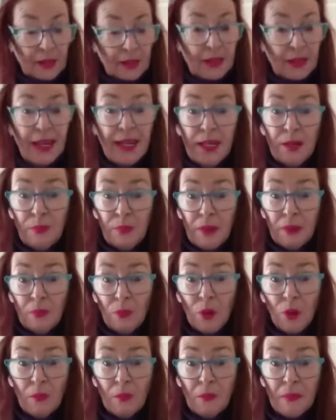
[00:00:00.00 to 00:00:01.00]
need a bit
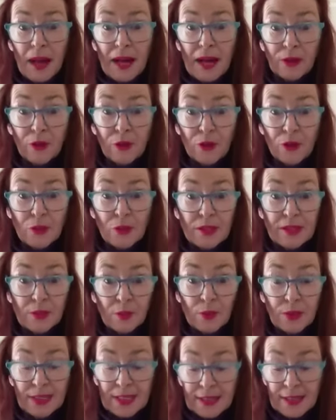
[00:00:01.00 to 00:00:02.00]
more mongrel, as
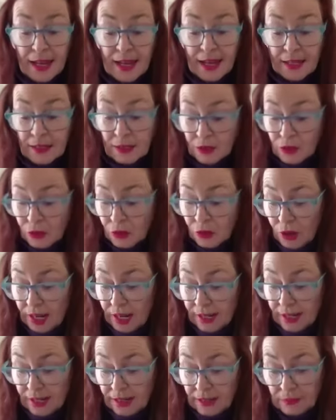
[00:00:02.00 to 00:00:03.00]
we say in
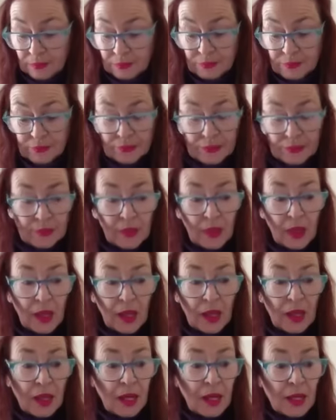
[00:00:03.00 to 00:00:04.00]
Australia.
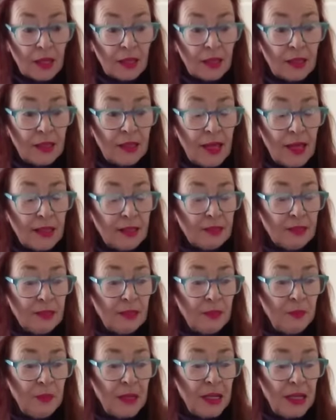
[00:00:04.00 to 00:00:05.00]
Now,
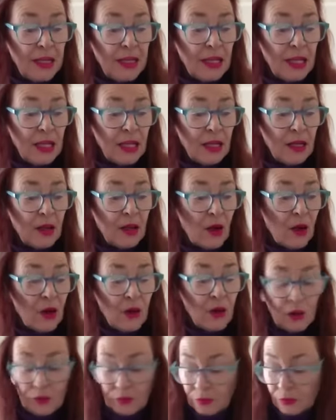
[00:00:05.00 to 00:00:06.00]
speaking
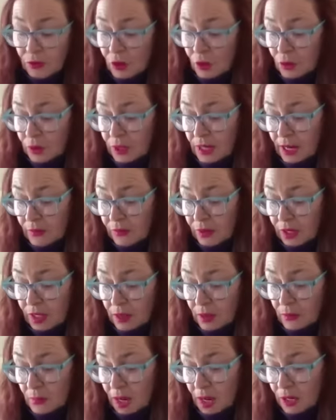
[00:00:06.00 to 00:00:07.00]
of not
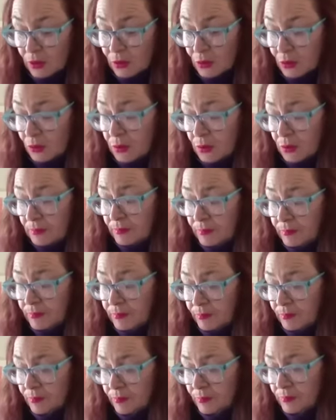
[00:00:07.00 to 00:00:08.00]
having the mongrel,
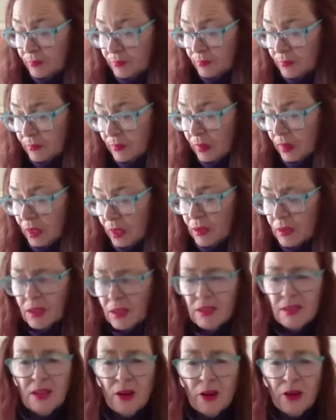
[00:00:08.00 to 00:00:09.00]

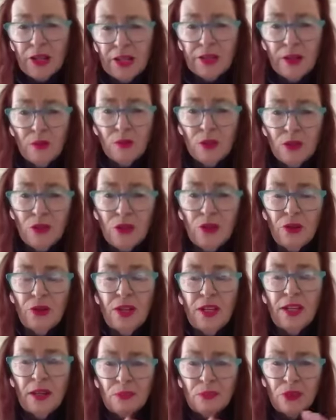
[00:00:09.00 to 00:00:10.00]
sorry, I don't want you to
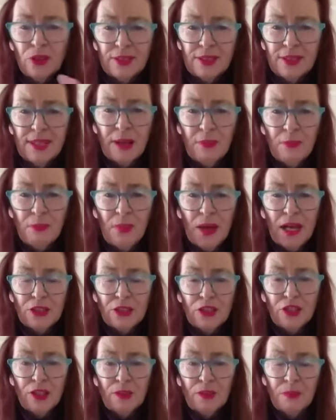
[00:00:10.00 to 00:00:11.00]
think I'm just dem
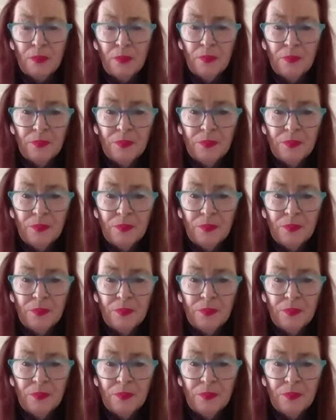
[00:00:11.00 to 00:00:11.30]
bashing,